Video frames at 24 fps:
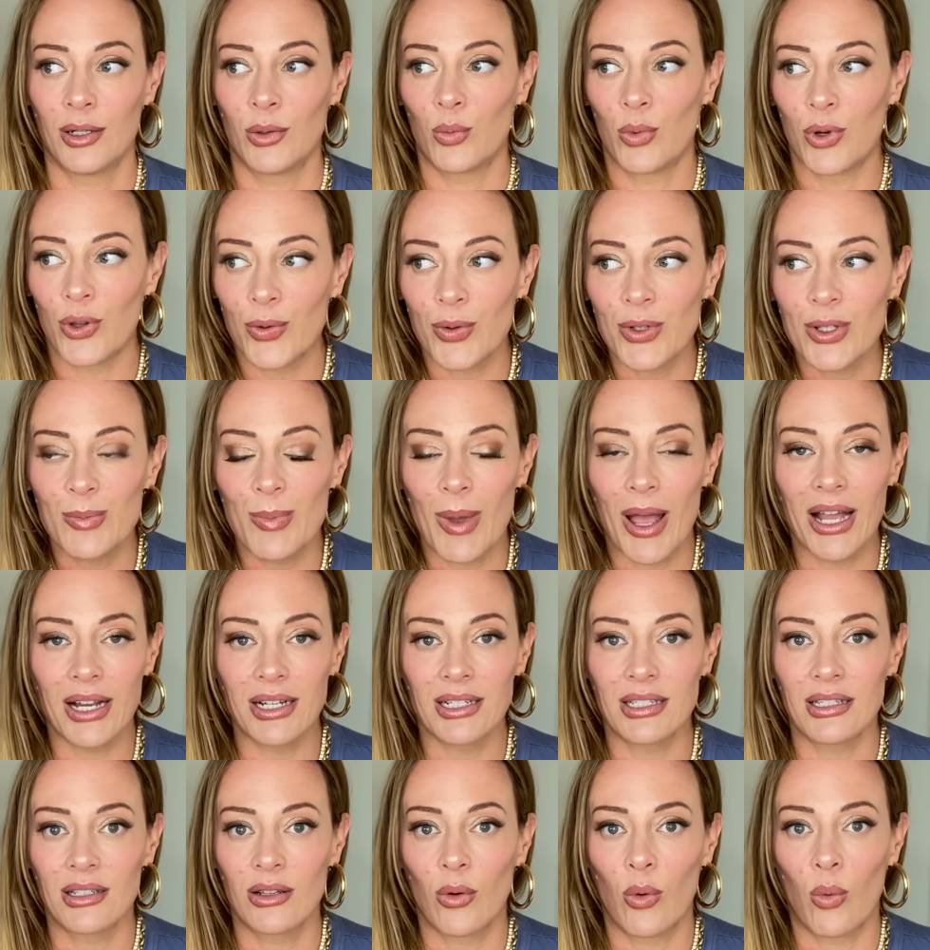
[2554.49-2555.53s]
With
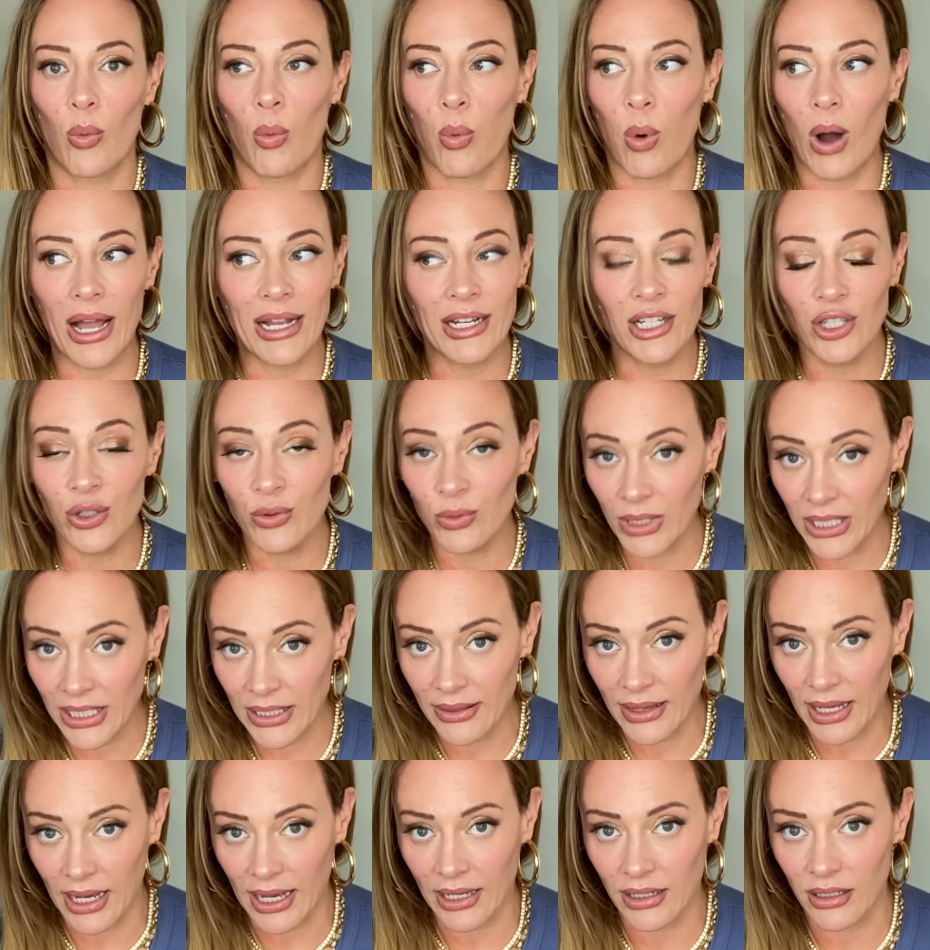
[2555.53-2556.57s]
respect, why do you
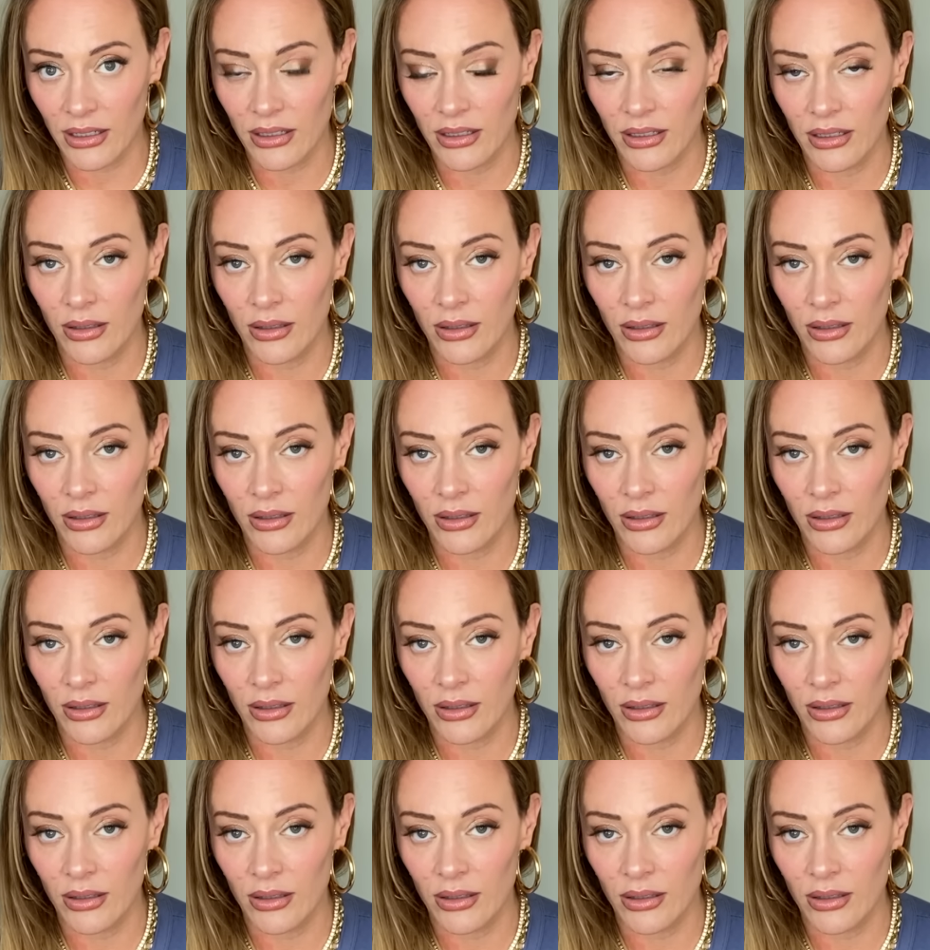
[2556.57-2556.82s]
need that?